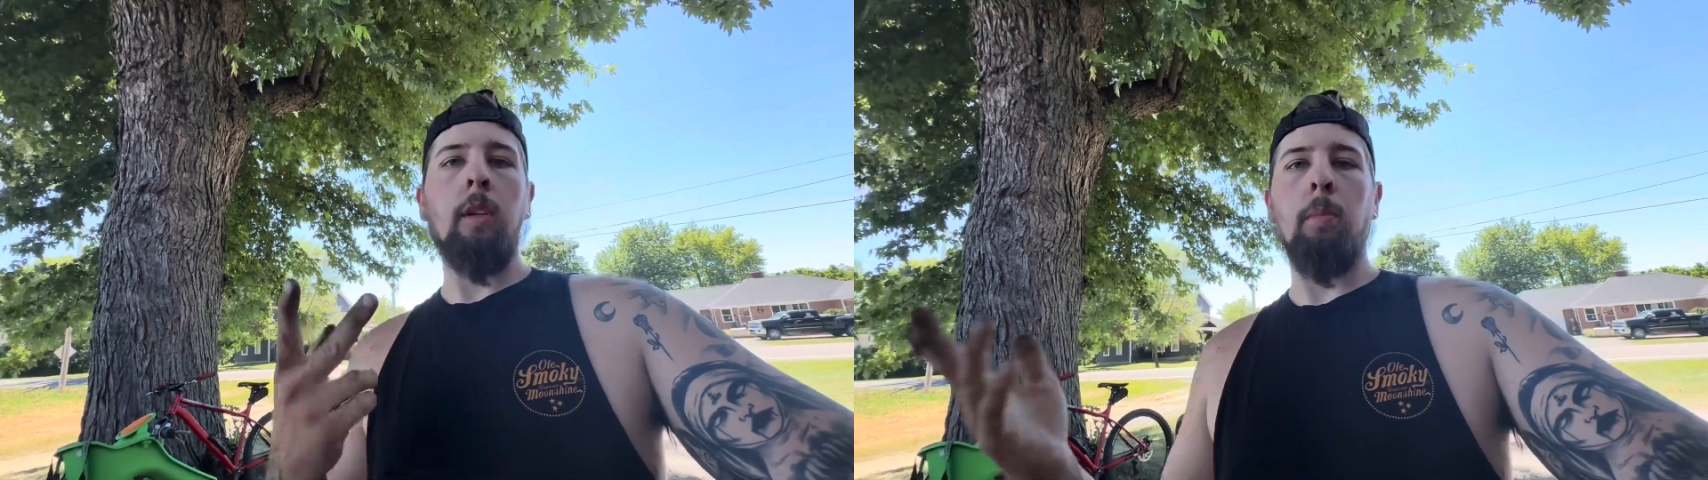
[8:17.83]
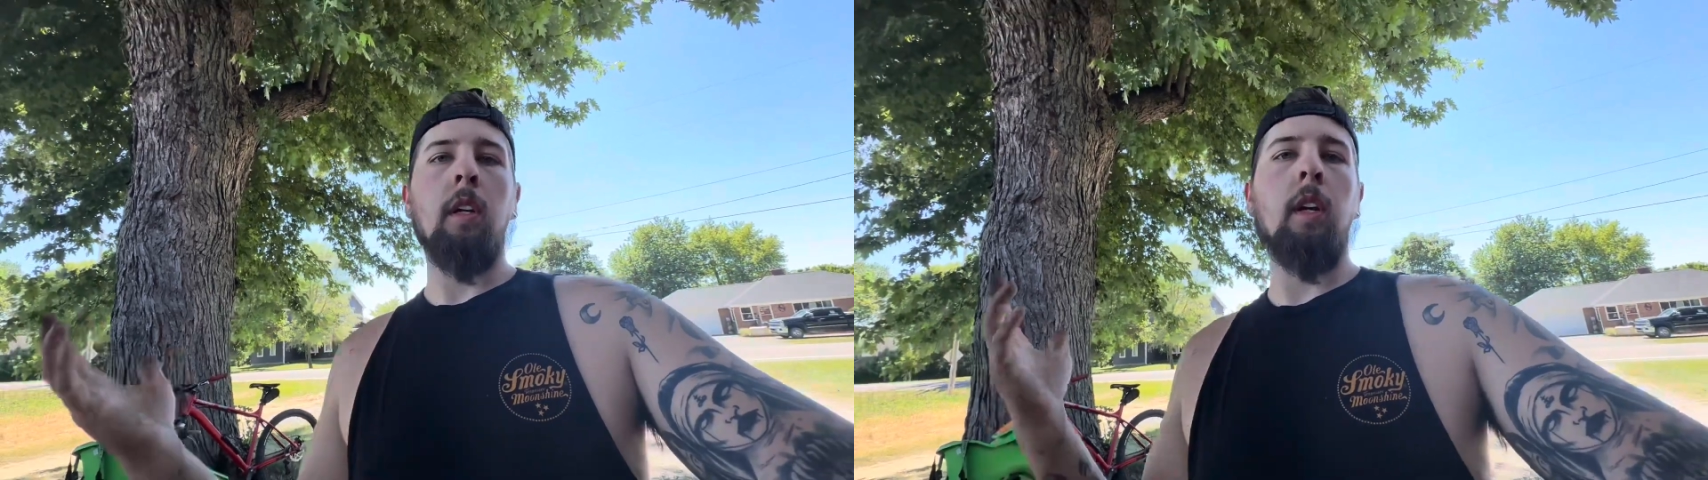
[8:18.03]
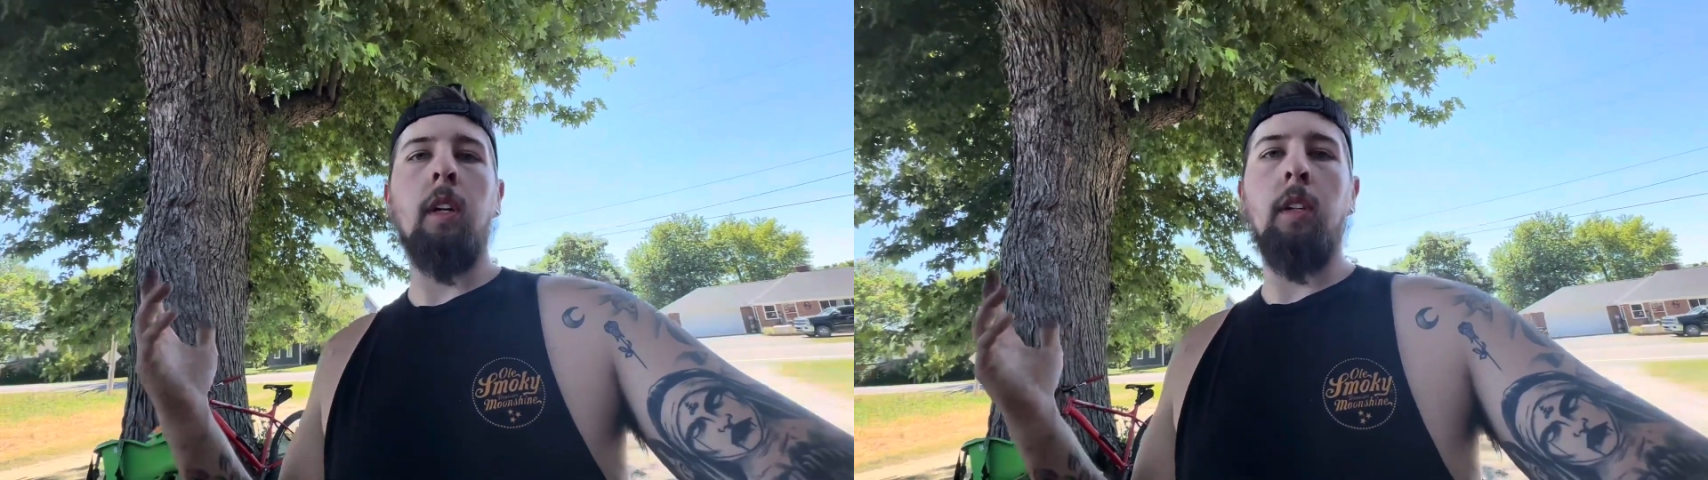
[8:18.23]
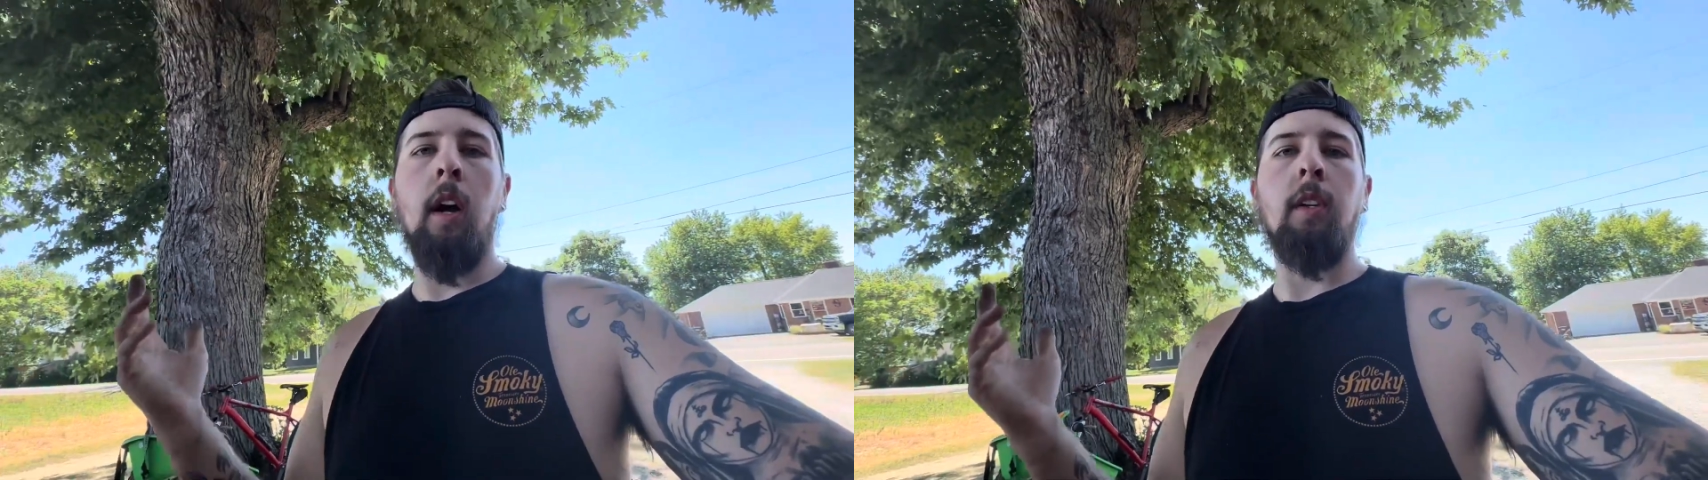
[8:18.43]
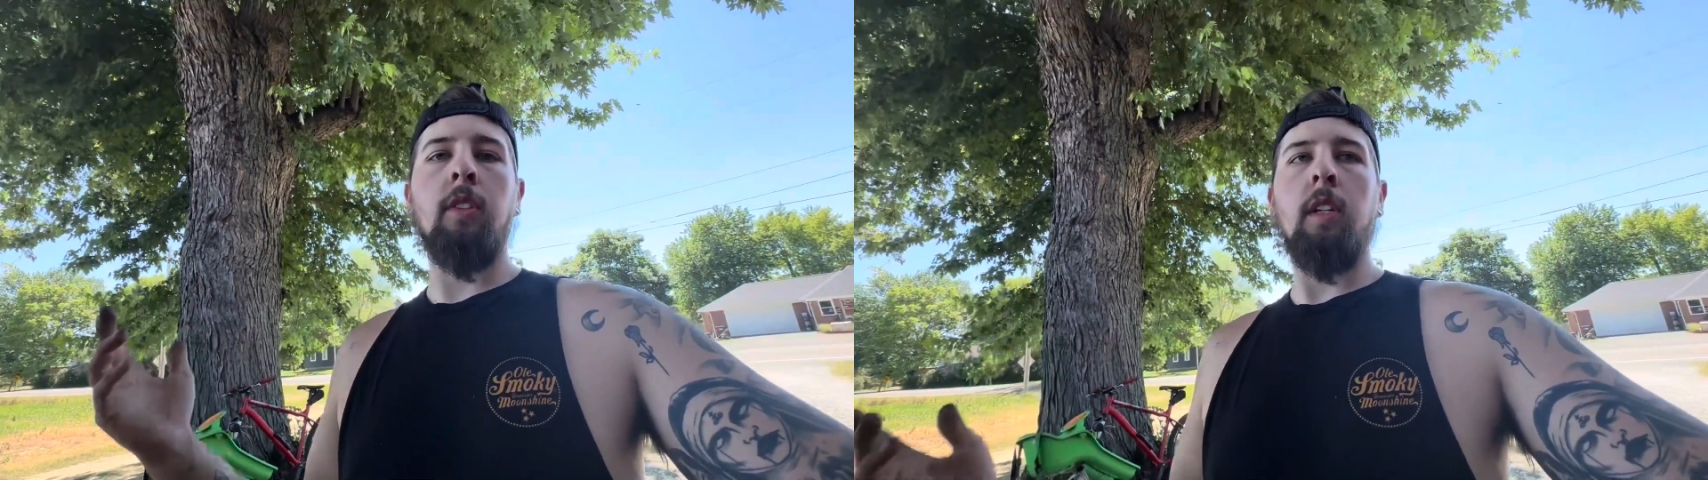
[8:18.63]
because
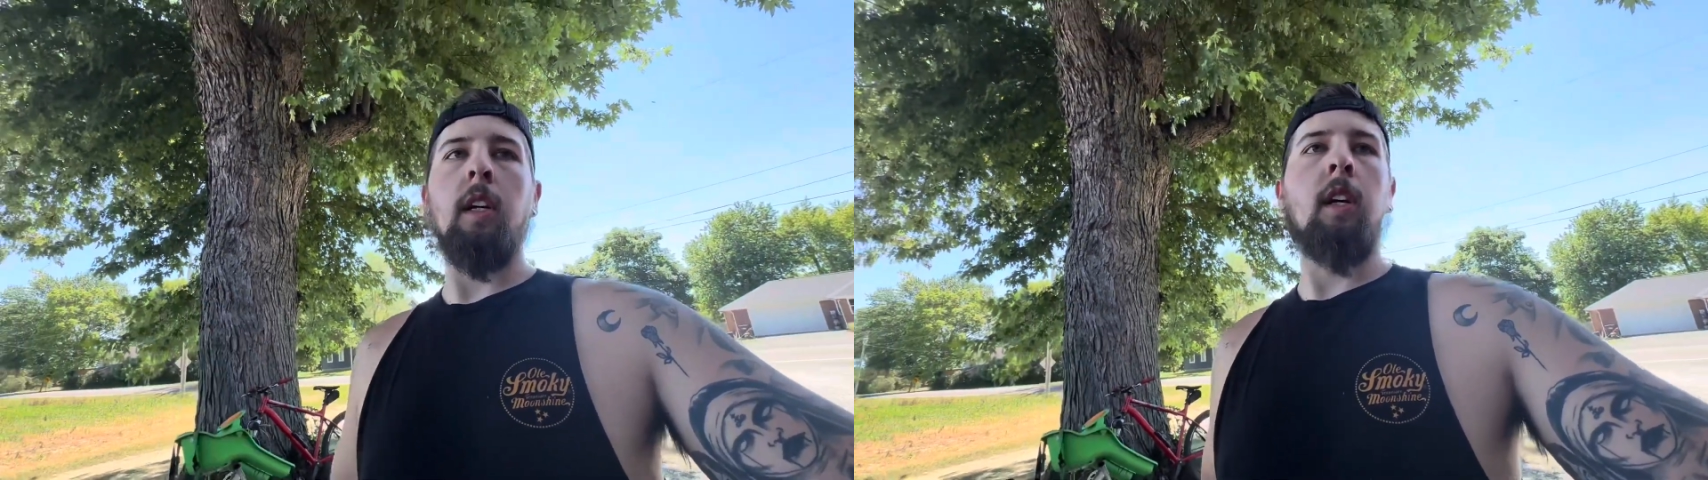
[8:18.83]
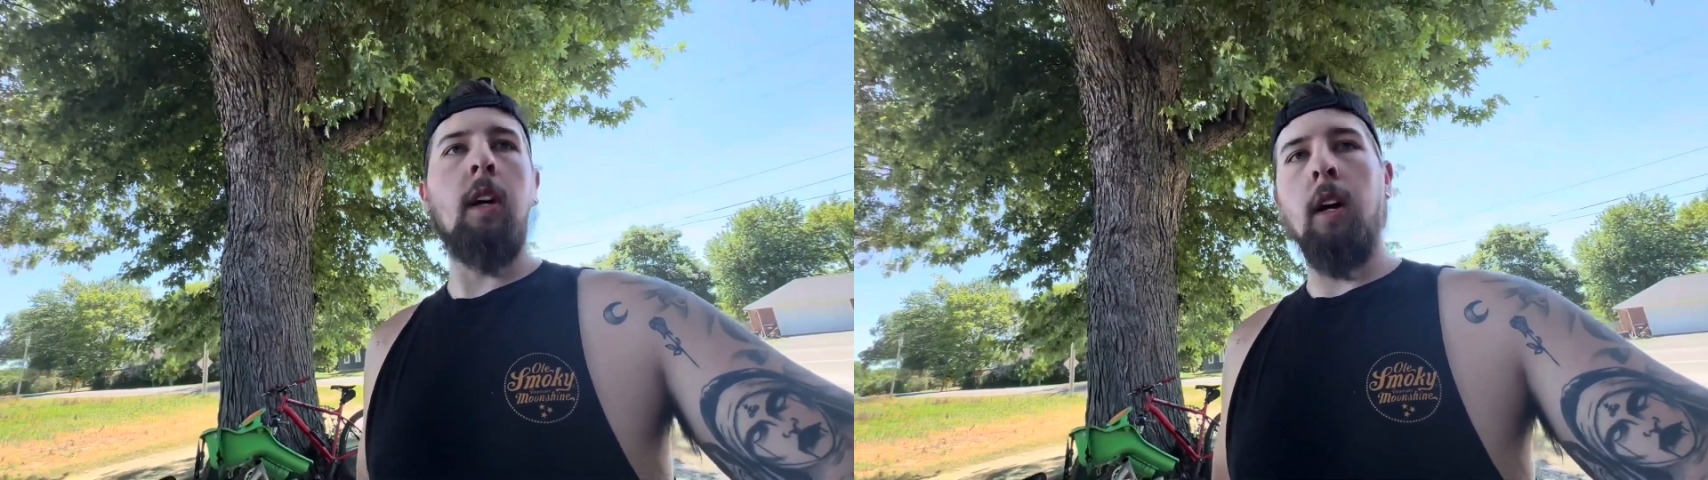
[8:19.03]
honestly,